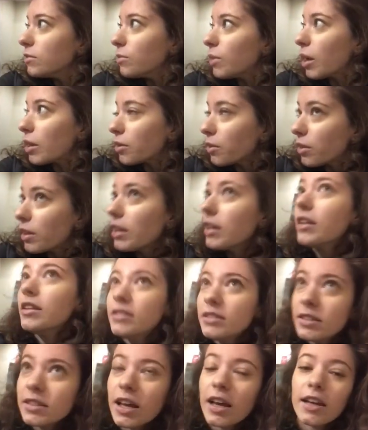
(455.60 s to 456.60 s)
rather than
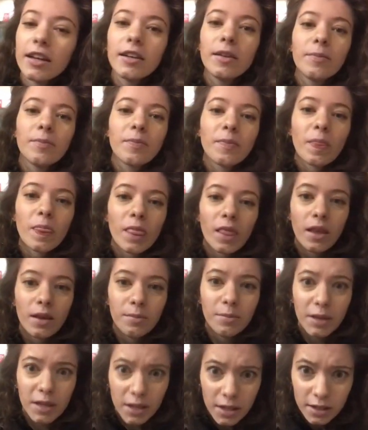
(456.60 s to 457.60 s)
inside,
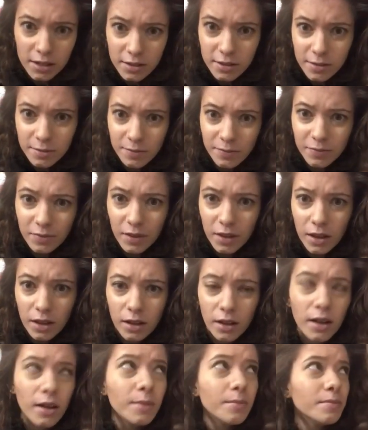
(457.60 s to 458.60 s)
because
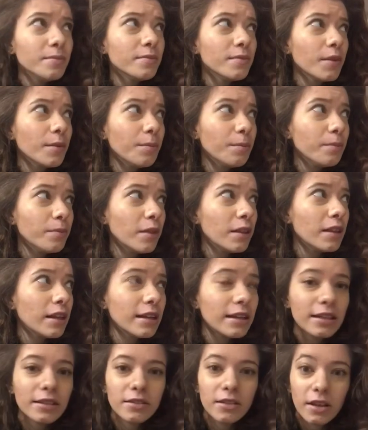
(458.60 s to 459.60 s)
the
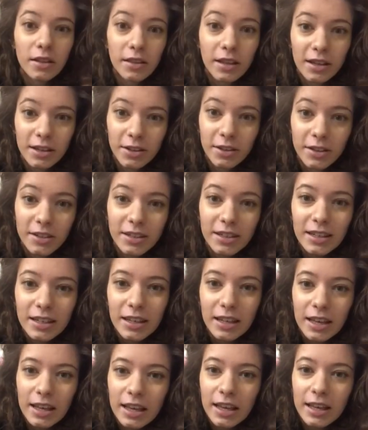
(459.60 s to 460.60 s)
lighting's not that good.
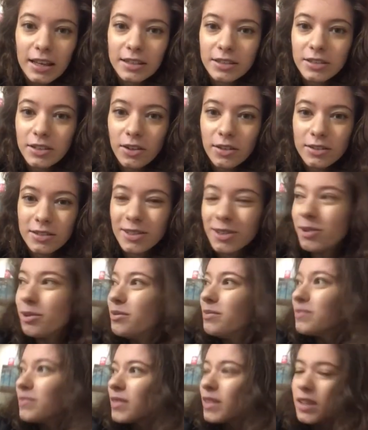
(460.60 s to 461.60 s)
And
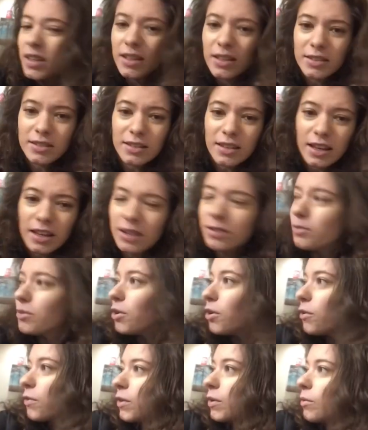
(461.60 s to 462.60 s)
also, I don't
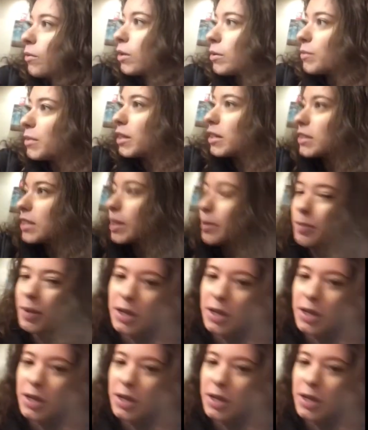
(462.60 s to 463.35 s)
know if you want me to take